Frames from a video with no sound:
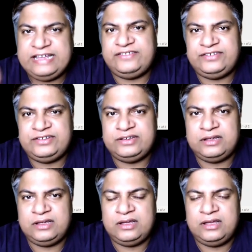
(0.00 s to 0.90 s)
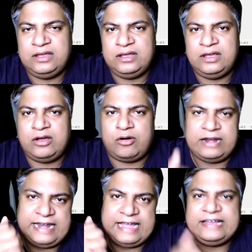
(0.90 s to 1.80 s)
reach
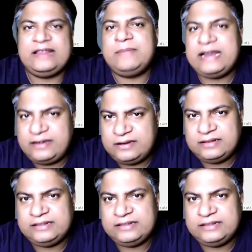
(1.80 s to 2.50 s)
on an agreement,